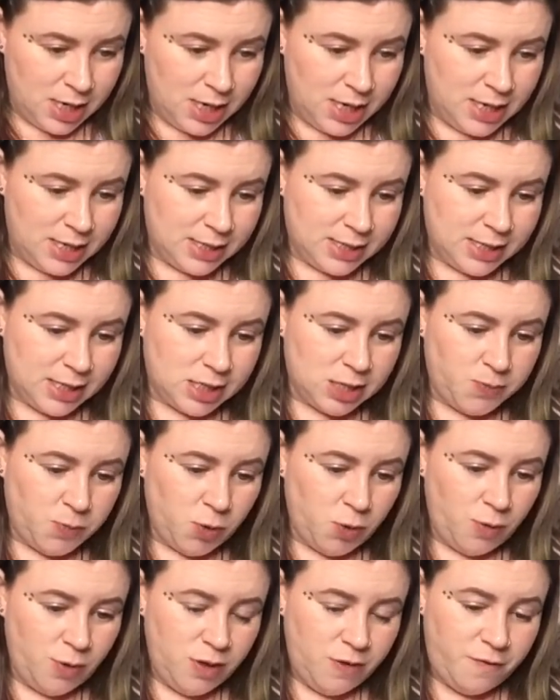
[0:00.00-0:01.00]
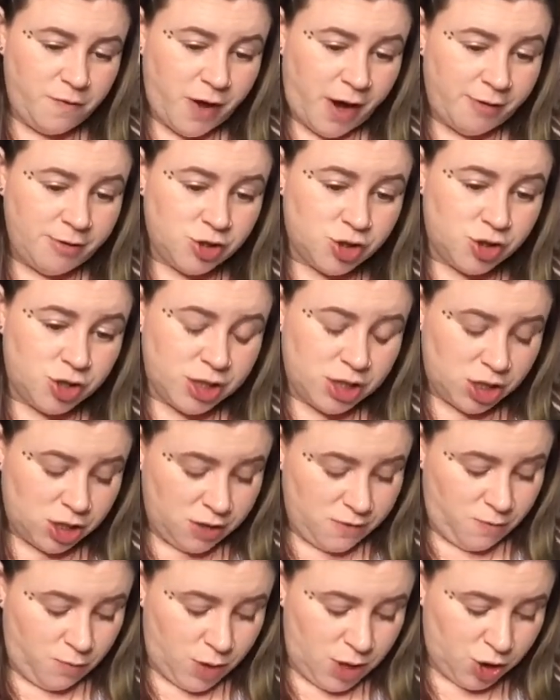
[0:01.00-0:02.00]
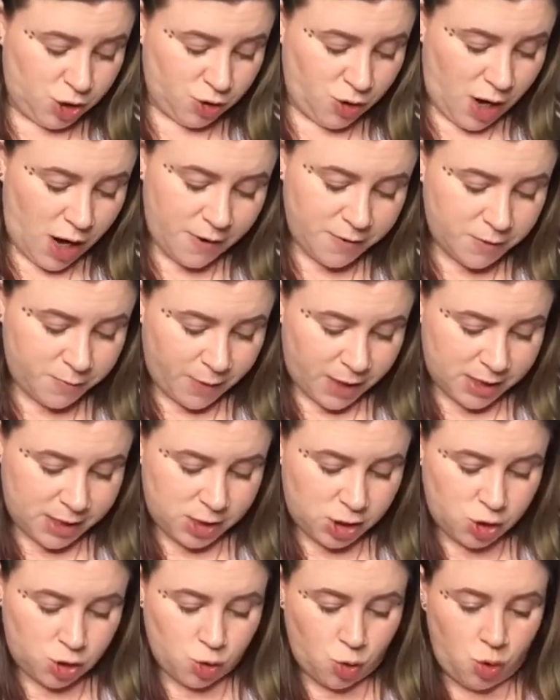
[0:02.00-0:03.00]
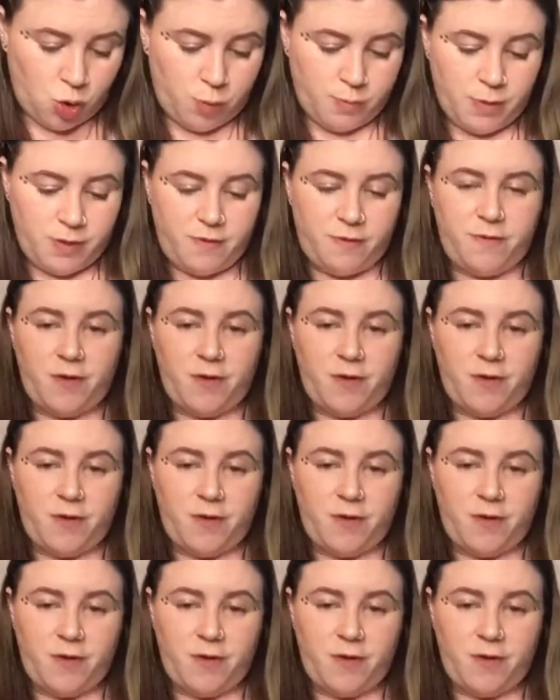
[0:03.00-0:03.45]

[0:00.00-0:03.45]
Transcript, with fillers: it's exploring the fairy tradition of witchcraft by Storm